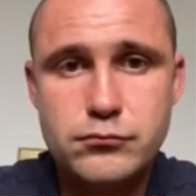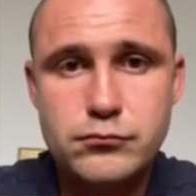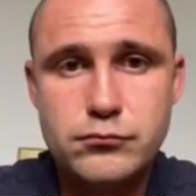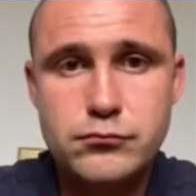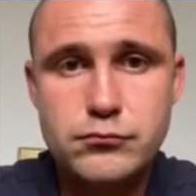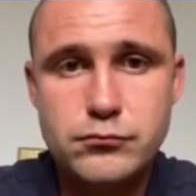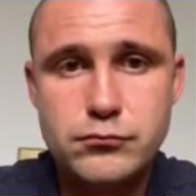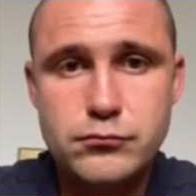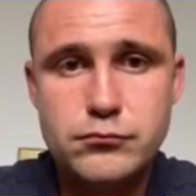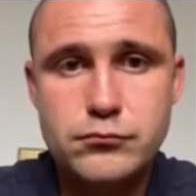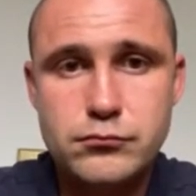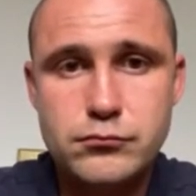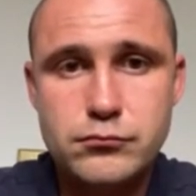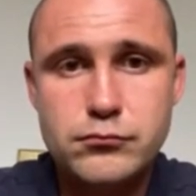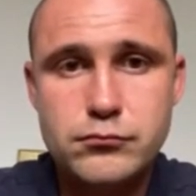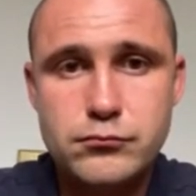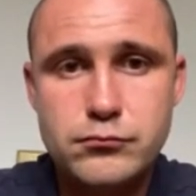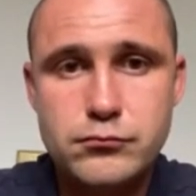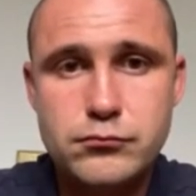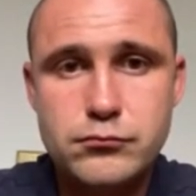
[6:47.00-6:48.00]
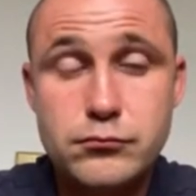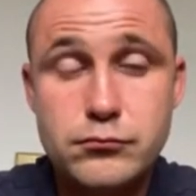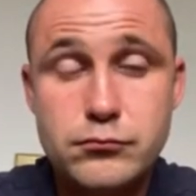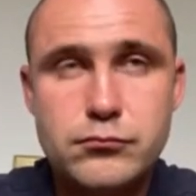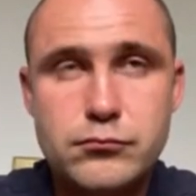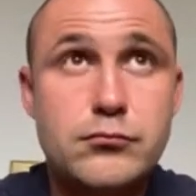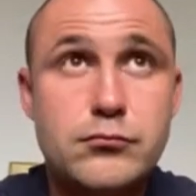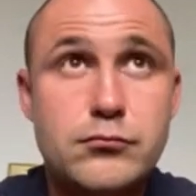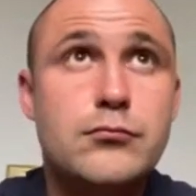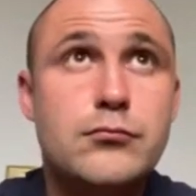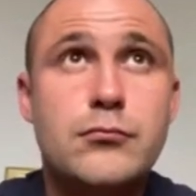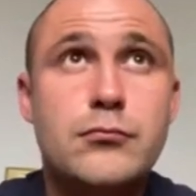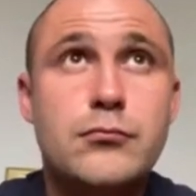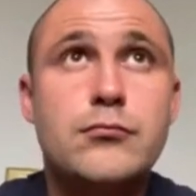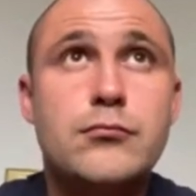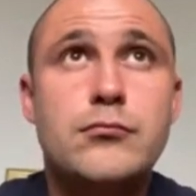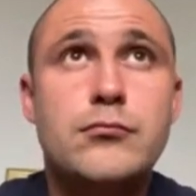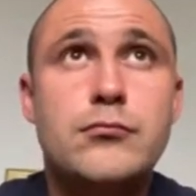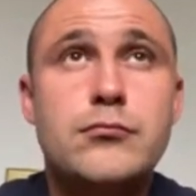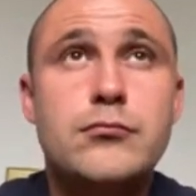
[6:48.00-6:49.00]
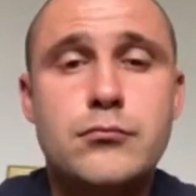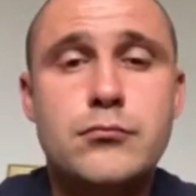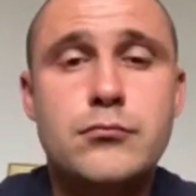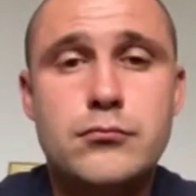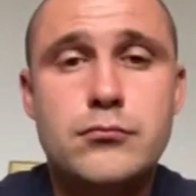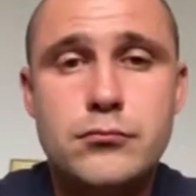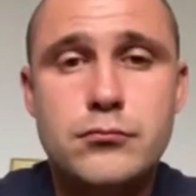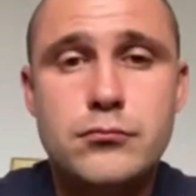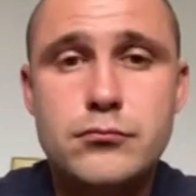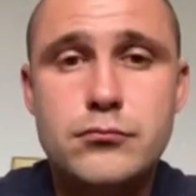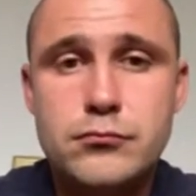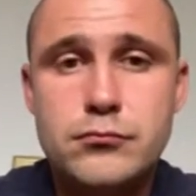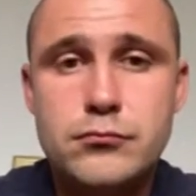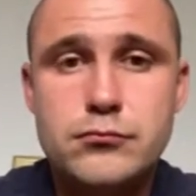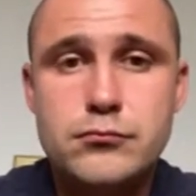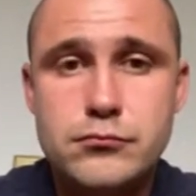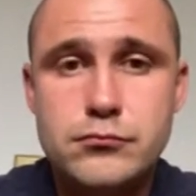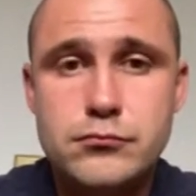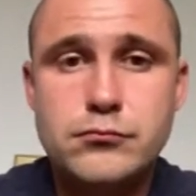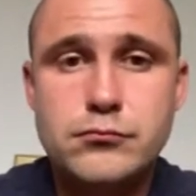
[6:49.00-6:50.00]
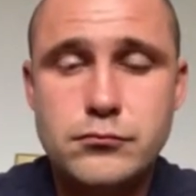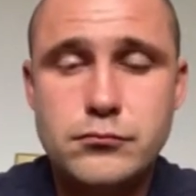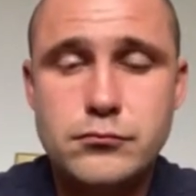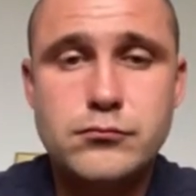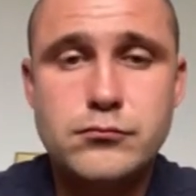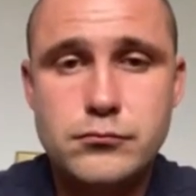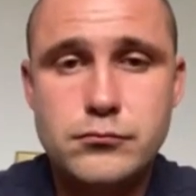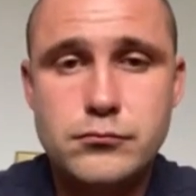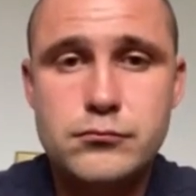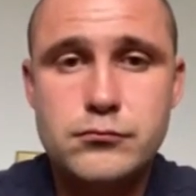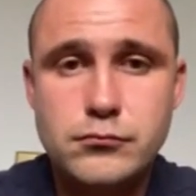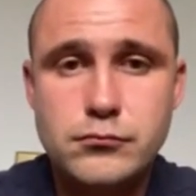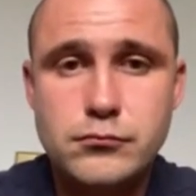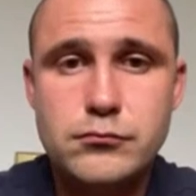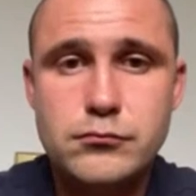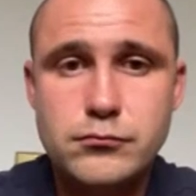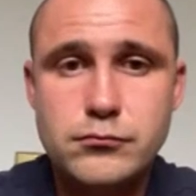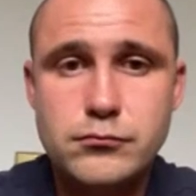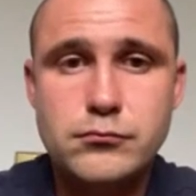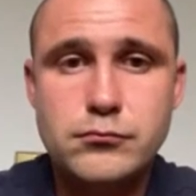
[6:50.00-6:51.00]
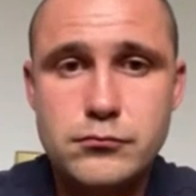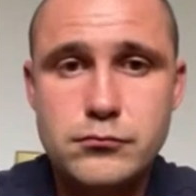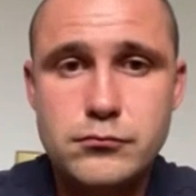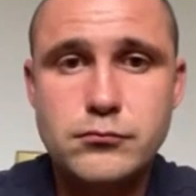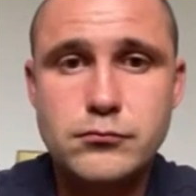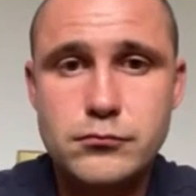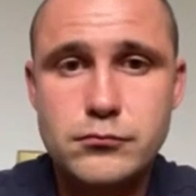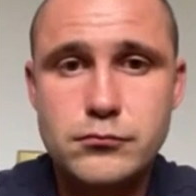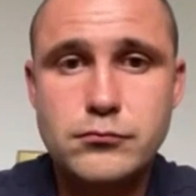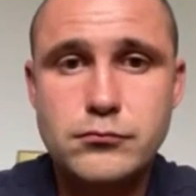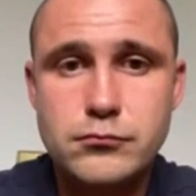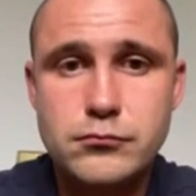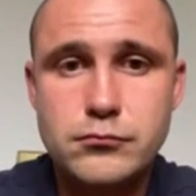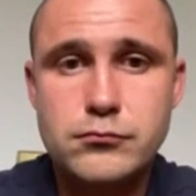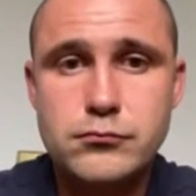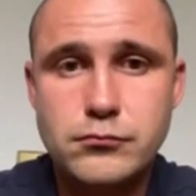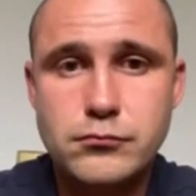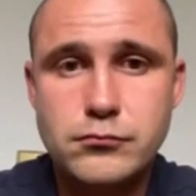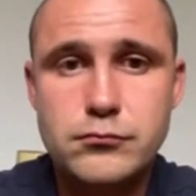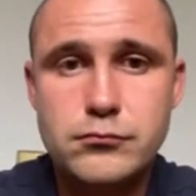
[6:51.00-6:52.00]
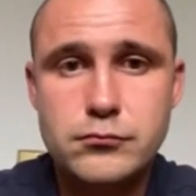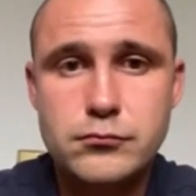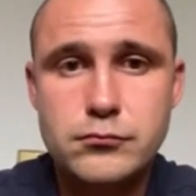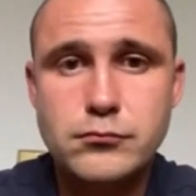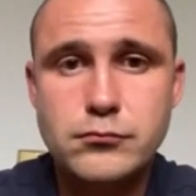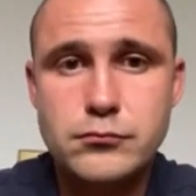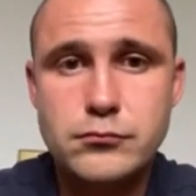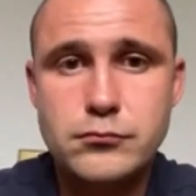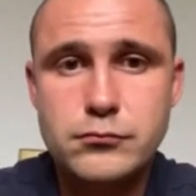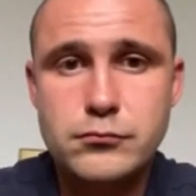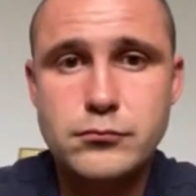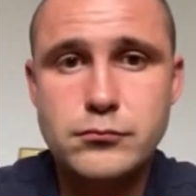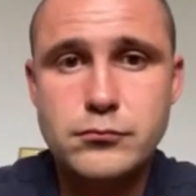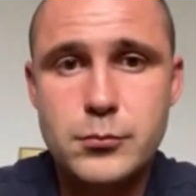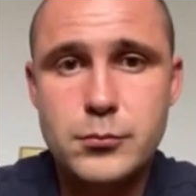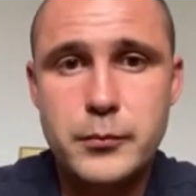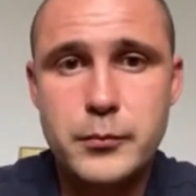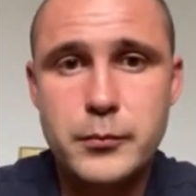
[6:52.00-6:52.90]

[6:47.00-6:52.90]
This person isn't speaking.